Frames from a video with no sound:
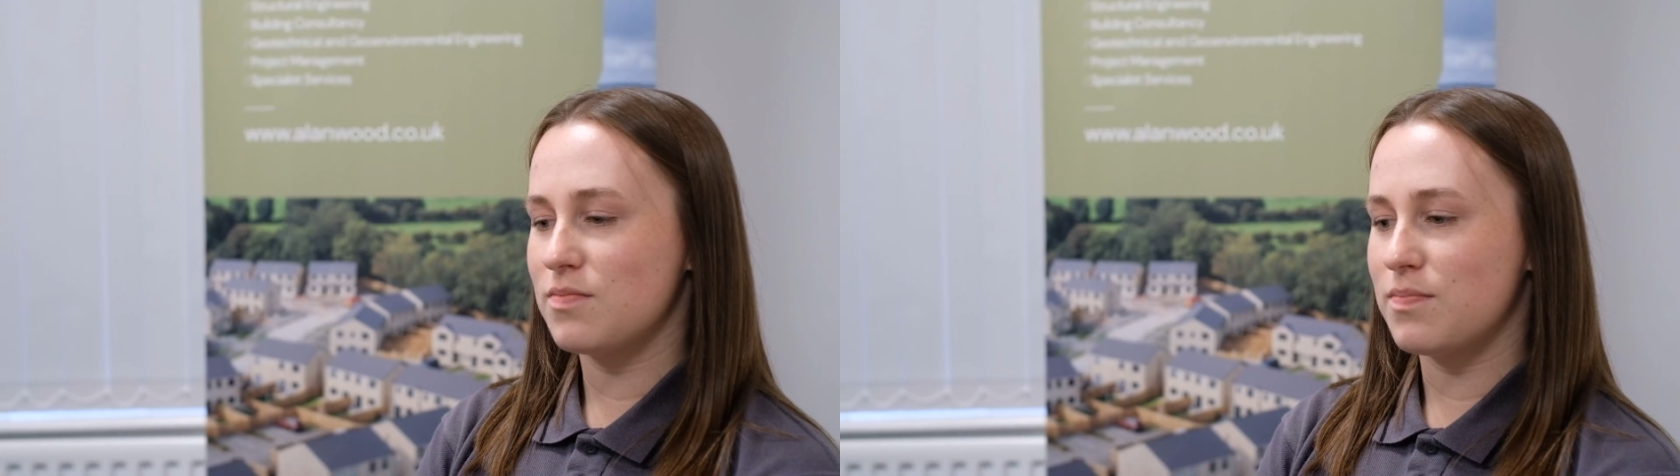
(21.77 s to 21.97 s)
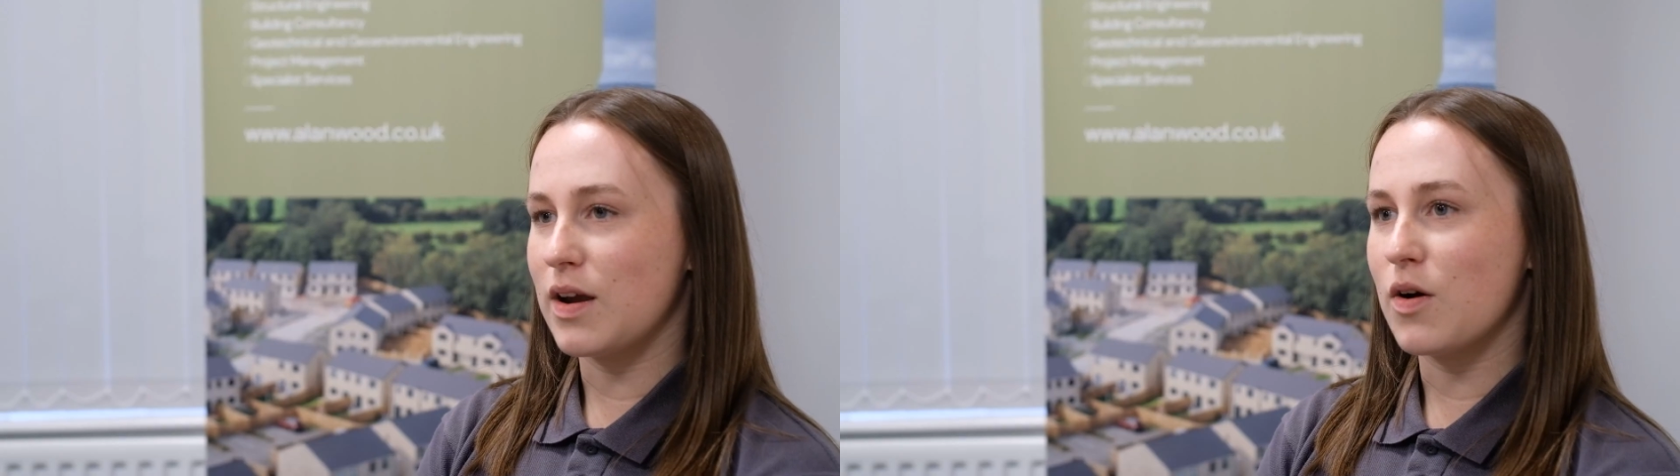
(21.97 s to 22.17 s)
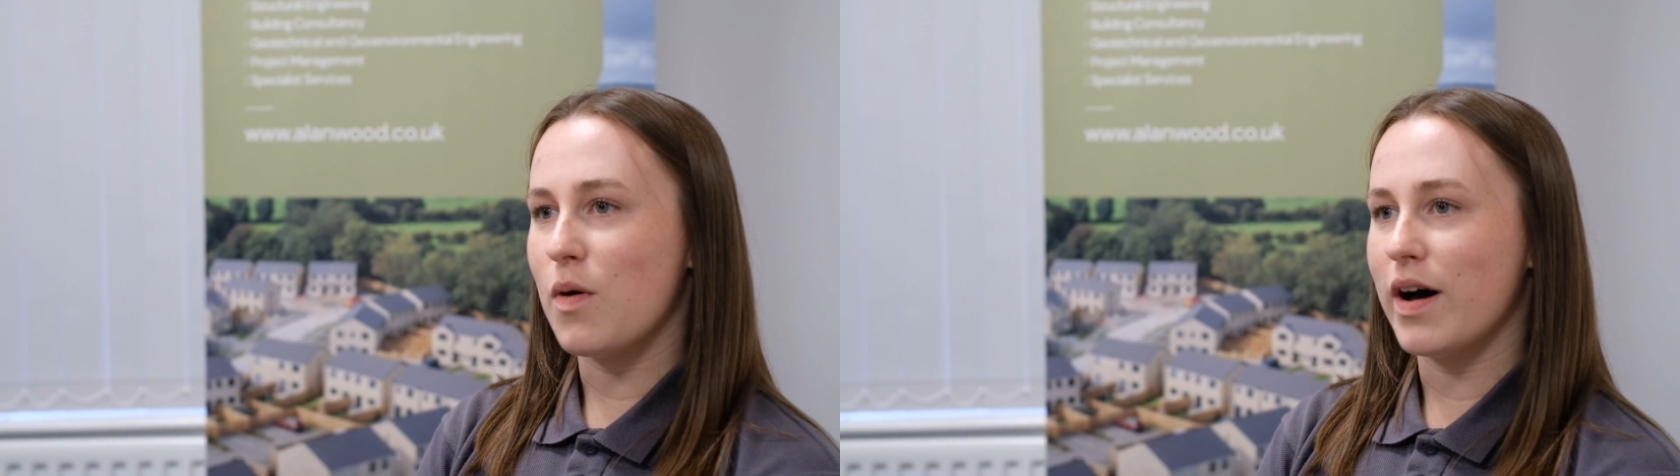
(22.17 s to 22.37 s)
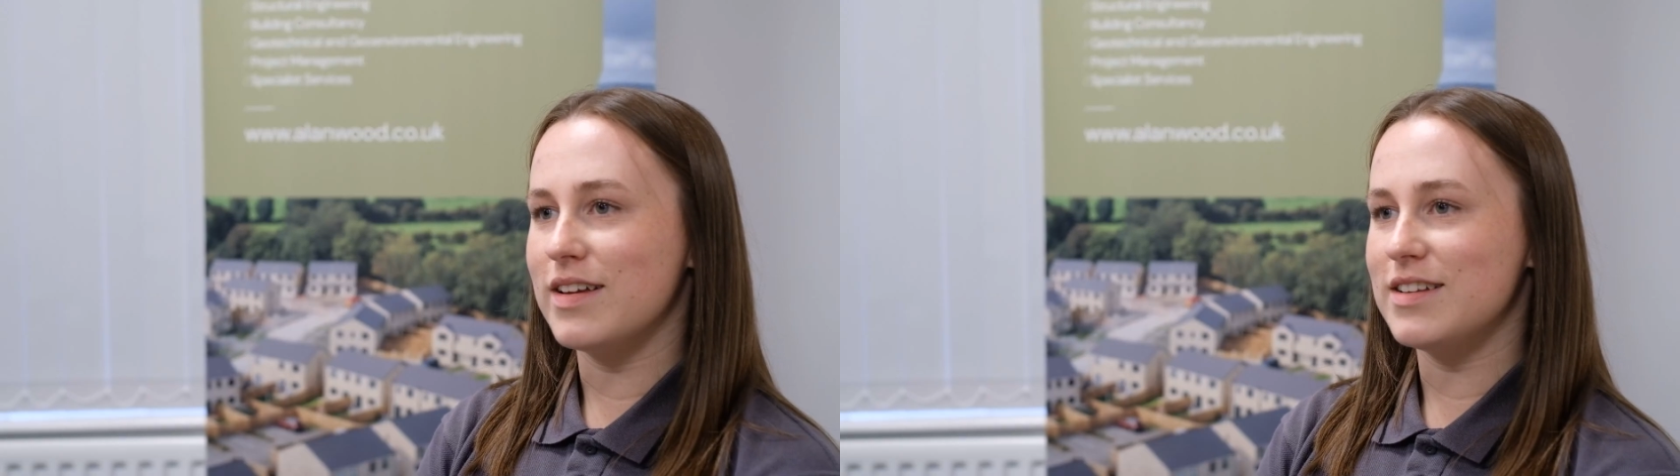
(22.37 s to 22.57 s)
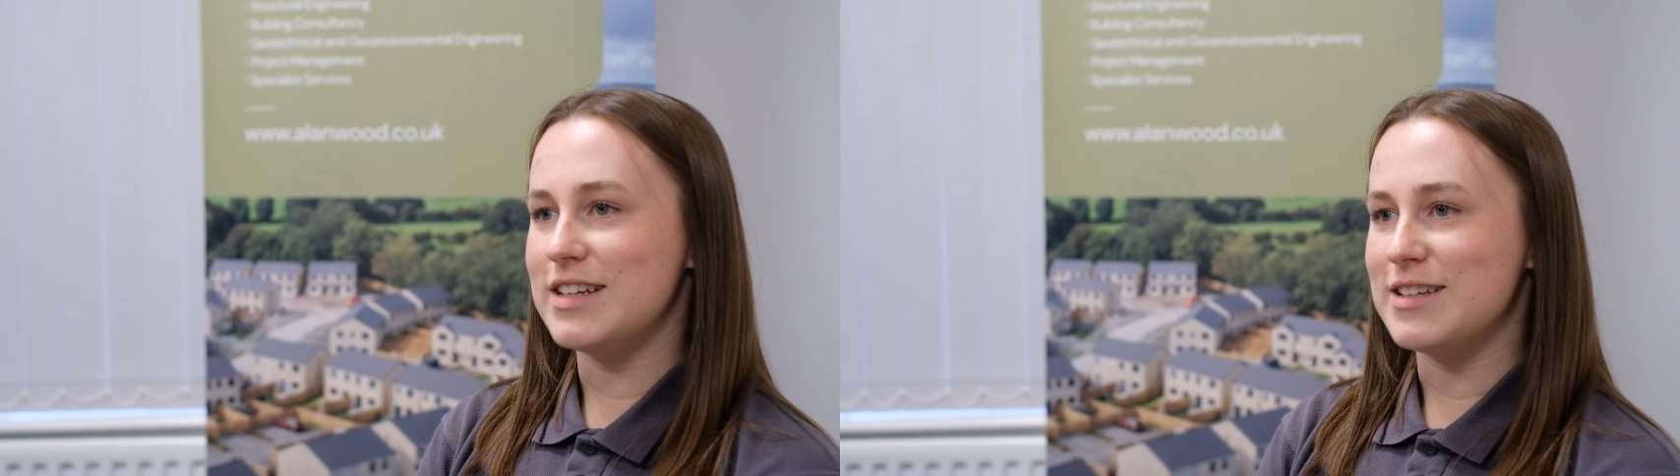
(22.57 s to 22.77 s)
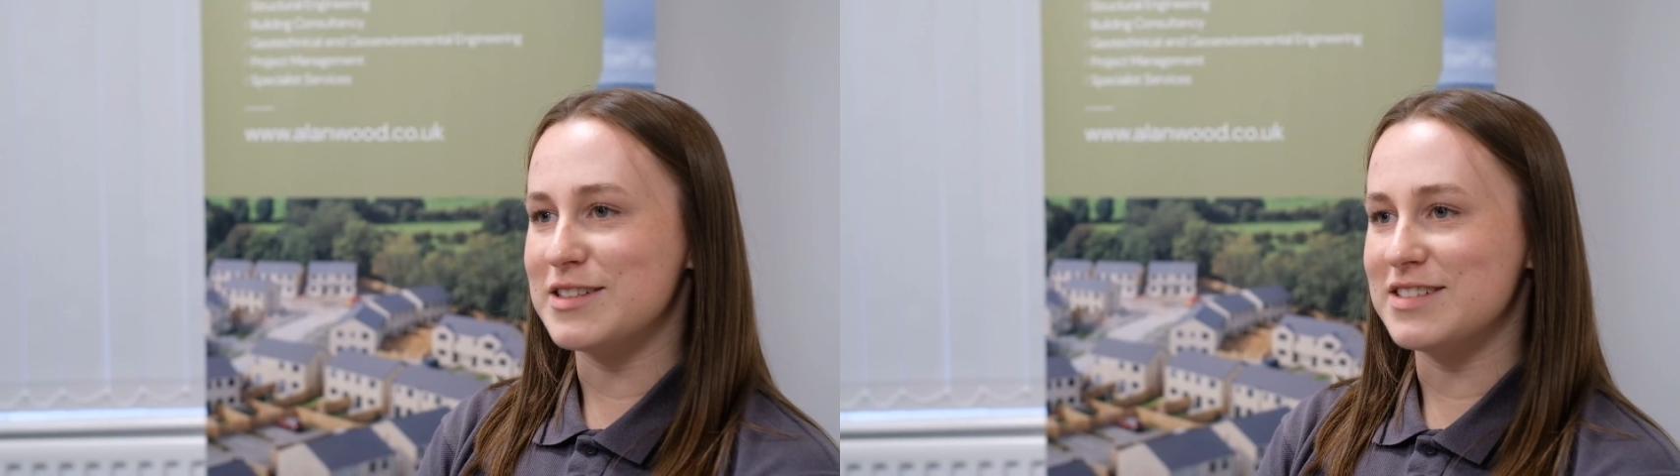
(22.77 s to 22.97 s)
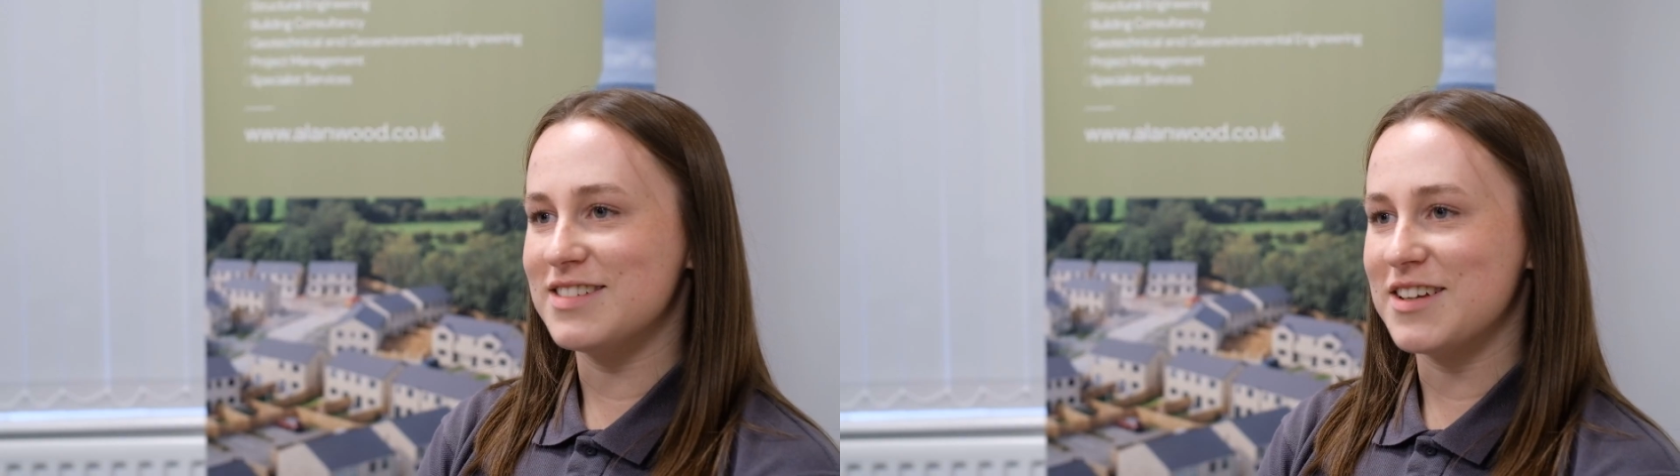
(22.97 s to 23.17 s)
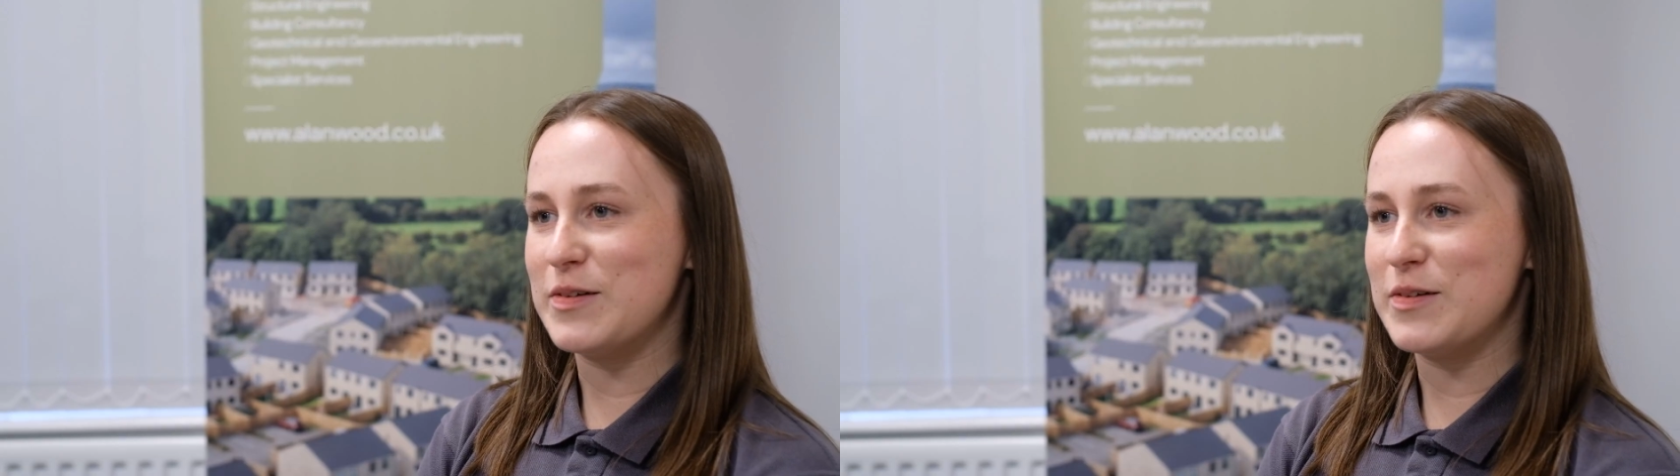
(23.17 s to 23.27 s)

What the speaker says: been quite decent